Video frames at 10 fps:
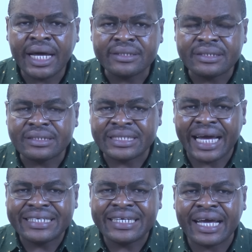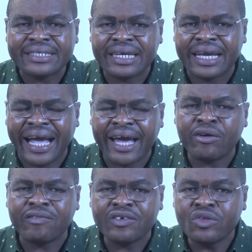that is standing as a
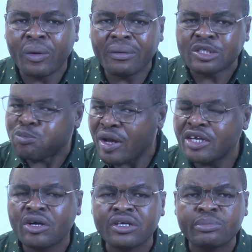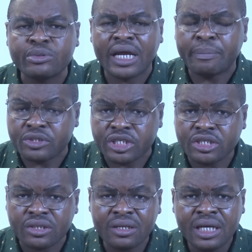kind of, you know, spoiling your
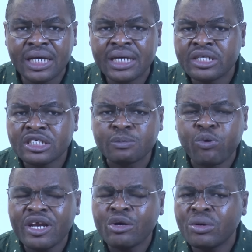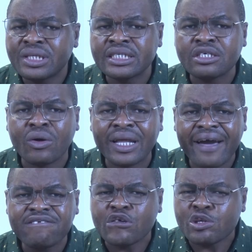reputation, spoiling good things in your
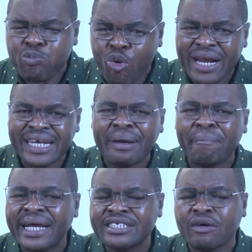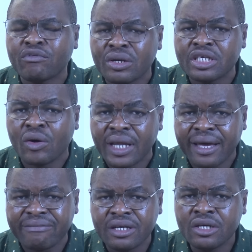life, spoiling the blessings of God in your
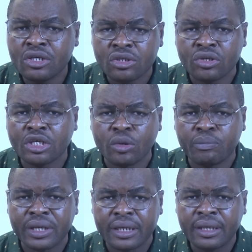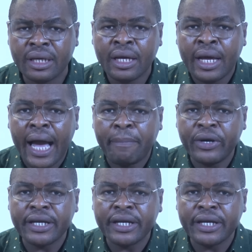life. You need to pray. I